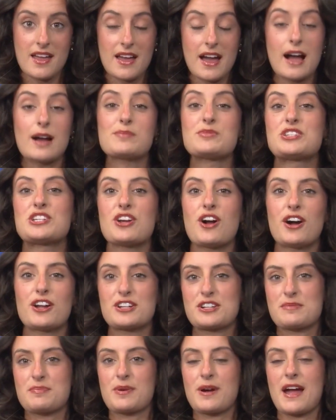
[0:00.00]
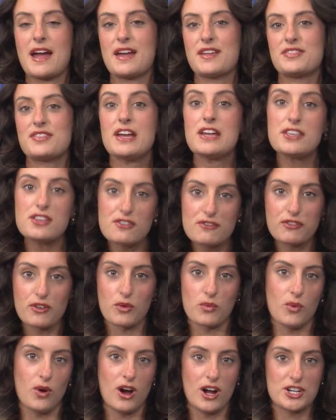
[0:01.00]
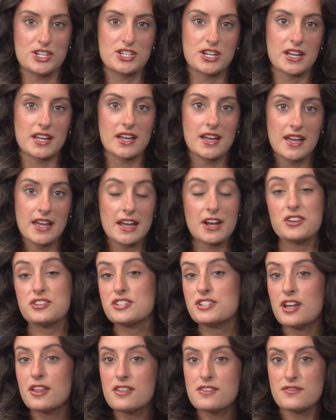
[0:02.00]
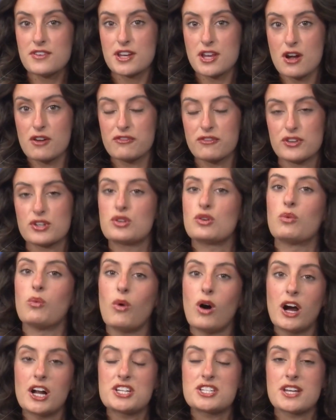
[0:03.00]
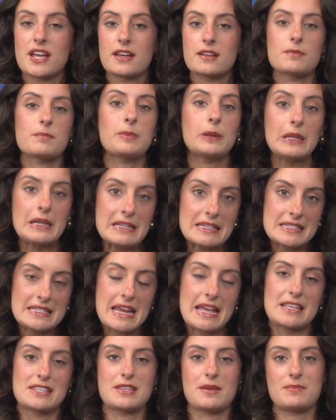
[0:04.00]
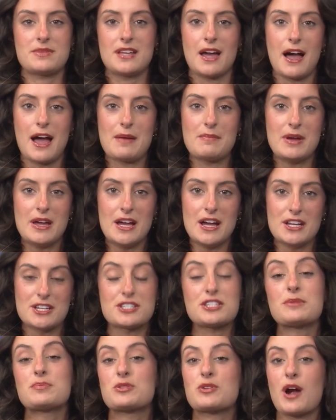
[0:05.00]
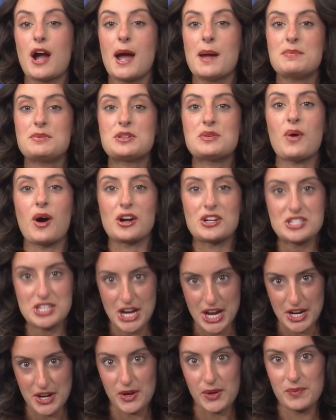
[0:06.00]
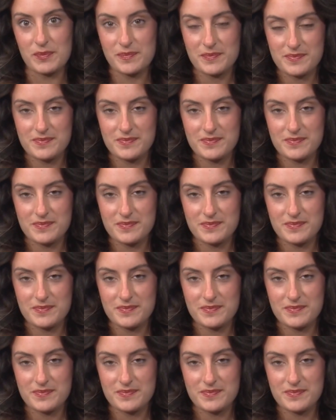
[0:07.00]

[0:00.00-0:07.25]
I'm Gianna Dupre. Thank you for watching. Here's another video for you to watch, and please take some time to subscribe to our channel.